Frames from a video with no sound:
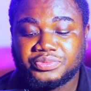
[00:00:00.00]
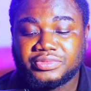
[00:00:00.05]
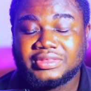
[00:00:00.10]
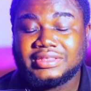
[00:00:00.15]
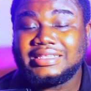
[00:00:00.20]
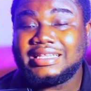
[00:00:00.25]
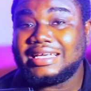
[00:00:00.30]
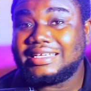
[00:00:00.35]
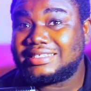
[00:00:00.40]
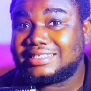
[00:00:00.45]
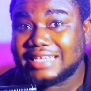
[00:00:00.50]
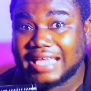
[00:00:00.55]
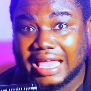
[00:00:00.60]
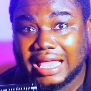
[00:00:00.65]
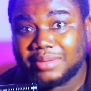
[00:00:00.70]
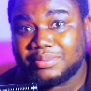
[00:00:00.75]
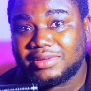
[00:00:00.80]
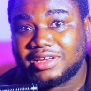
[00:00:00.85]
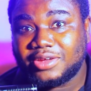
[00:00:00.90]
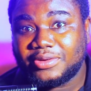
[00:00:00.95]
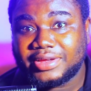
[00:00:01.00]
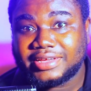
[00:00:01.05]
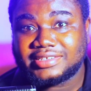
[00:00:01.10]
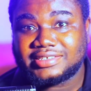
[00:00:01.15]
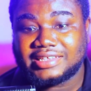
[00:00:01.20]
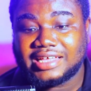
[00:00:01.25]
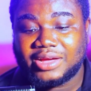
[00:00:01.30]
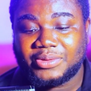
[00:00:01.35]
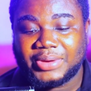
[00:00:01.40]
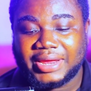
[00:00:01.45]
the same lyrics
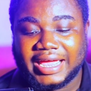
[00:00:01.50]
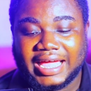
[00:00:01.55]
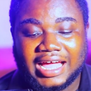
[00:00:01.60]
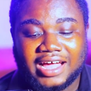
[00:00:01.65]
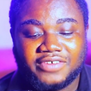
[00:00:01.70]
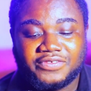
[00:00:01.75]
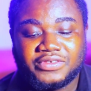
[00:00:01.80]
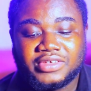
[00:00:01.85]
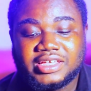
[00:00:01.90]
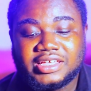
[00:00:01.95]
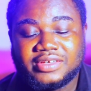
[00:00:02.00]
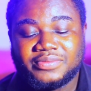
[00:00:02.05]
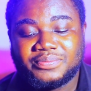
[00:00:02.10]
that we have,